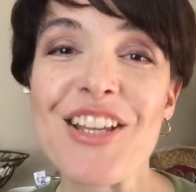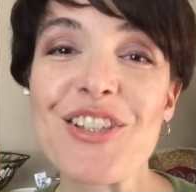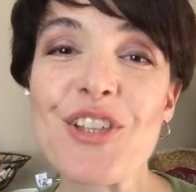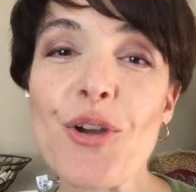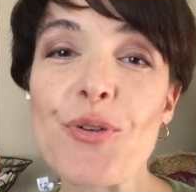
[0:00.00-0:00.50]

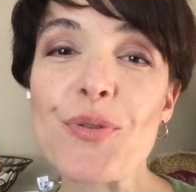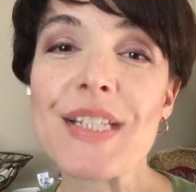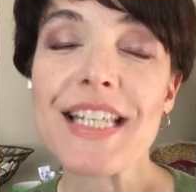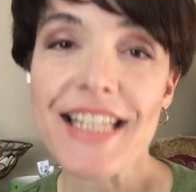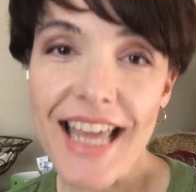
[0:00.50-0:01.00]
So
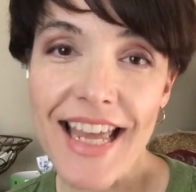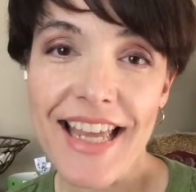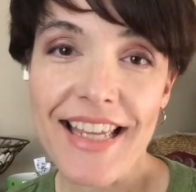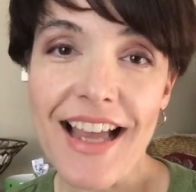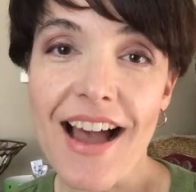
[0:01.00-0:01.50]

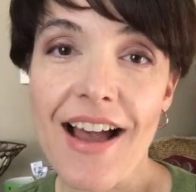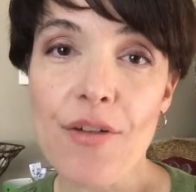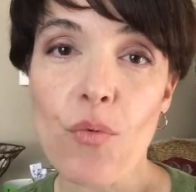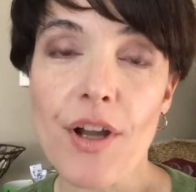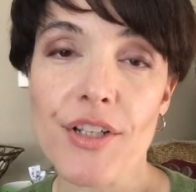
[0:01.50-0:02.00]
today I
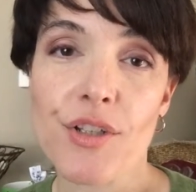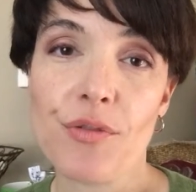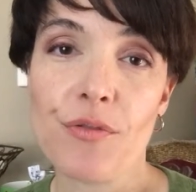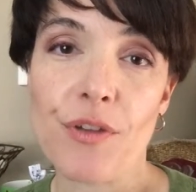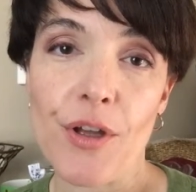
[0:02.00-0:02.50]
want
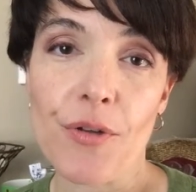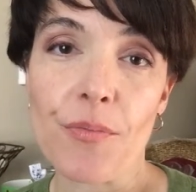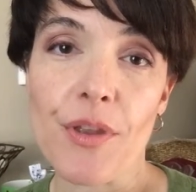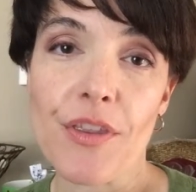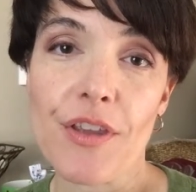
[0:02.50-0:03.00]
to
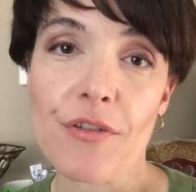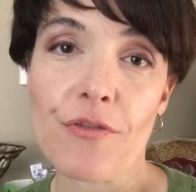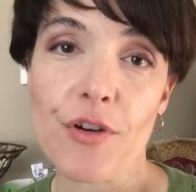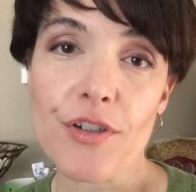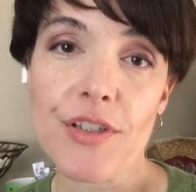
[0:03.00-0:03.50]
film the
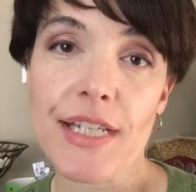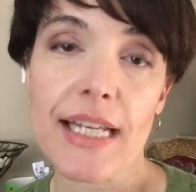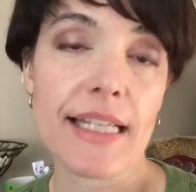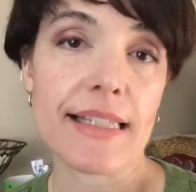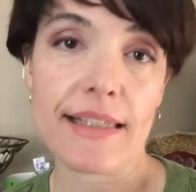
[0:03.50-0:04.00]
first
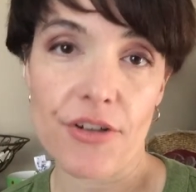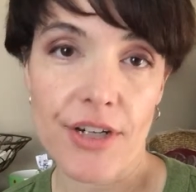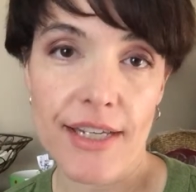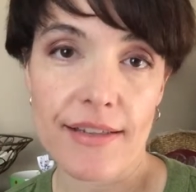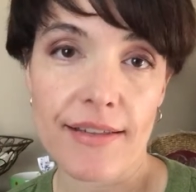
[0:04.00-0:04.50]
in a
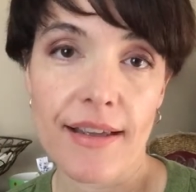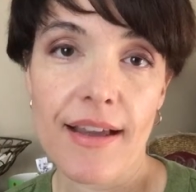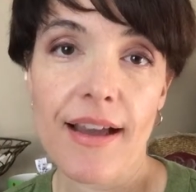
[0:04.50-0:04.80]
series